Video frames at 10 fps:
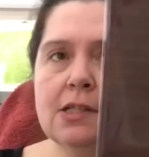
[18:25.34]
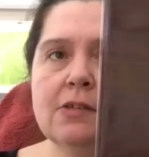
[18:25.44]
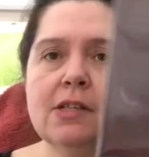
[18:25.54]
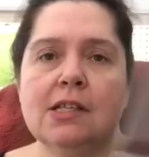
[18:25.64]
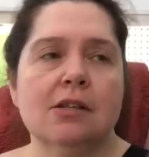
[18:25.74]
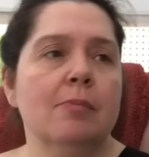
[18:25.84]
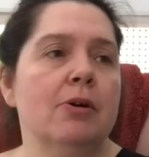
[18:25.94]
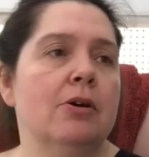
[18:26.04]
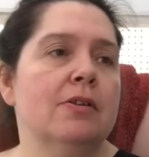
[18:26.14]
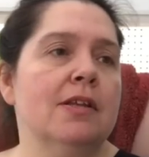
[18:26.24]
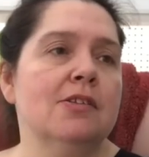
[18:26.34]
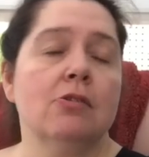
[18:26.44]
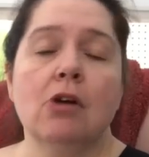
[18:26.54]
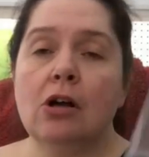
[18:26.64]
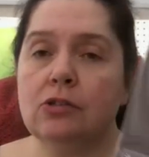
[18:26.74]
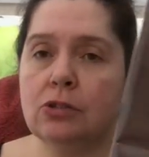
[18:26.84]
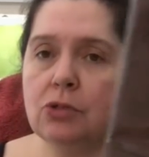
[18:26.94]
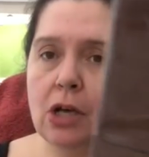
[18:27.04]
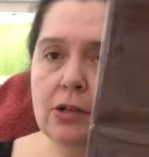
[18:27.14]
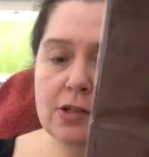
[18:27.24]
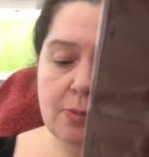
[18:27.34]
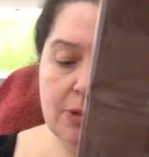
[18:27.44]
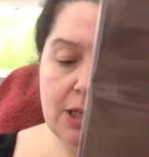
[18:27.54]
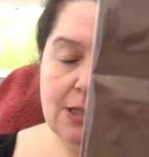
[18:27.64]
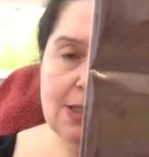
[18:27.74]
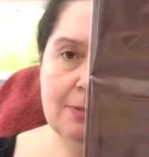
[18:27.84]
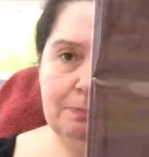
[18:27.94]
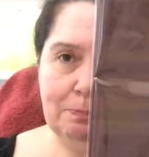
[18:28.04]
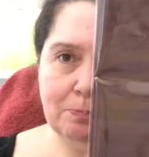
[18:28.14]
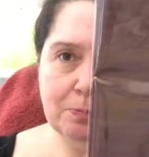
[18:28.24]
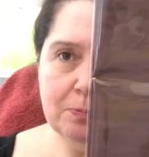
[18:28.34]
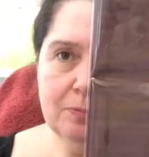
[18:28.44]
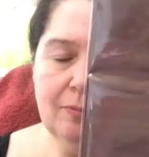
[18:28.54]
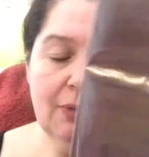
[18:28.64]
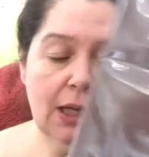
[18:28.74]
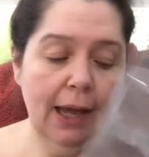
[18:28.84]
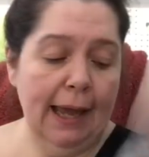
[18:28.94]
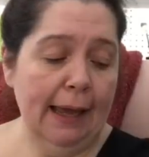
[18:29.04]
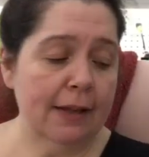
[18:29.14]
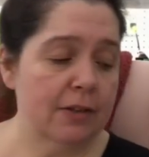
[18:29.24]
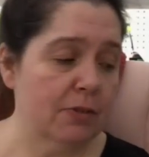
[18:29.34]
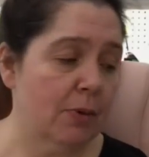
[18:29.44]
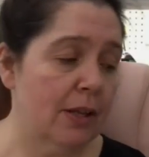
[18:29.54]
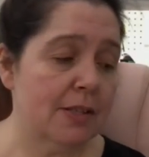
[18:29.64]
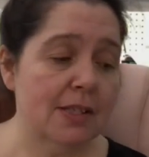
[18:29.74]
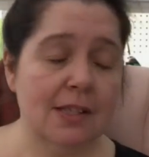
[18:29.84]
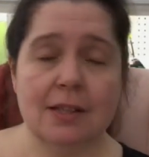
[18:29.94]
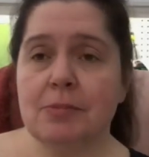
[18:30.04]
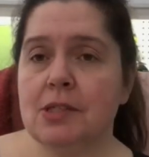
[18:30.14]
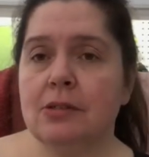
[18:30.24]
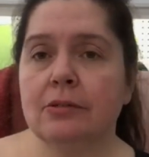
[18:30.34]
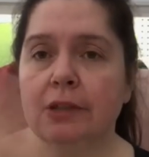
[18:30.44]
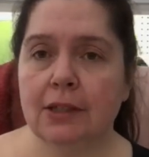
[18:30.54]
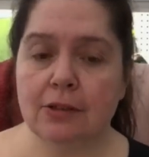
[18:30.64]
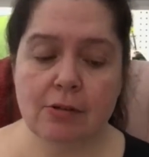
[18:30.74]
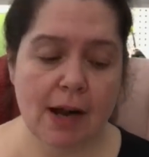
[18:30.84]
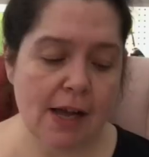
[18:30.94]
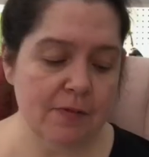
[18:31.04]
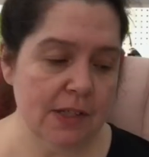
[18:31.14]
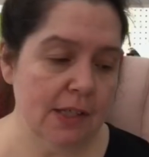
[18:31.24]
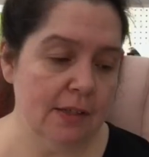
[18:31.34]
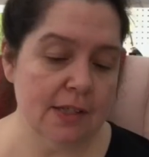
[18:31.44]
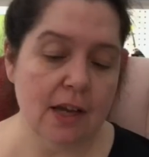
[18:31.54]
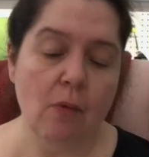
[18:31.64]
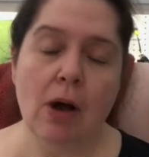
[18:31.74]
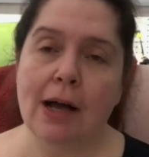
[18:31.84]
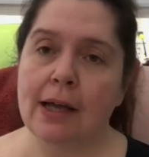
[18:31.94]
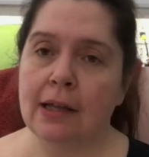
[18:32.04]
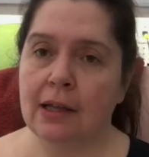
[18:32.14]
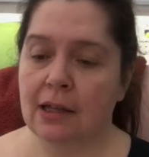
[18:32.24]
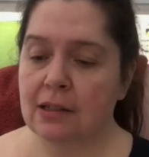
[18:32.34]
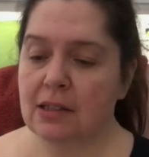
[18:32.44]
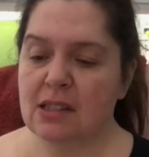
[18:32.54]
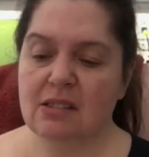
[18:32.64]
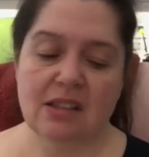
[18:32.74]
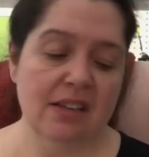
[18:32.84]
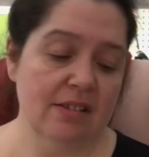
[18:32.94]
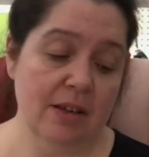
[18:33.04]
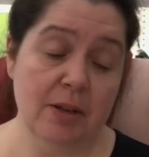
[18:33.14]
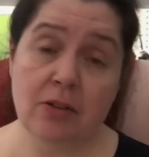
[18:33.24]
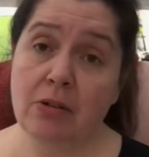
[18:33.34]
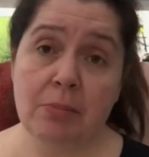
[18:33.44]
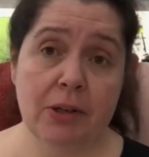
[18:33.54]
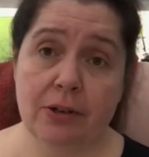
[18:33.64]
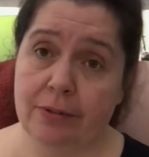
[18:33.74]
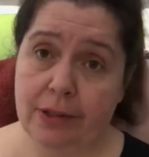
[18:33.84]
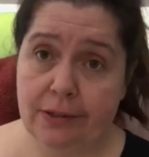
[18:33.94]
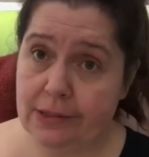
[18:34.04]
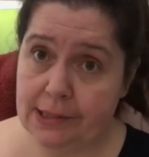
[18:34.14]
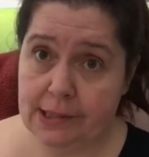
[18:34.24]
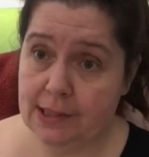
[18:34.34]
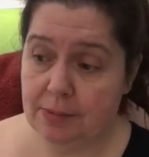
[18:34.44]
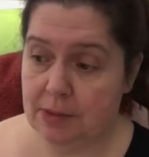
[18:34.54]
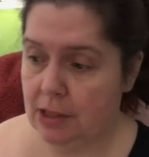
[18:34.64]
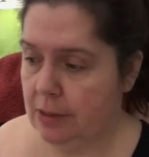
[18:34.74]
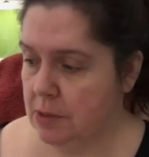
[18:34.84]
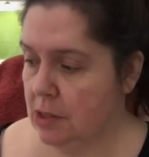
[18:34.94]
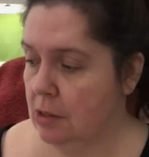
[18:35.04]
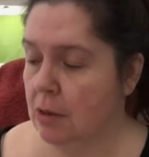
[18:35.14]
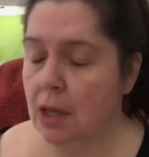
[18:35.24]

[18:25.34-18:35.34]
So these are these are all two dollars a piece. And well, since I'm so you know crafty and DIY, that's I, I know I'm gonna reuse this sometimes. So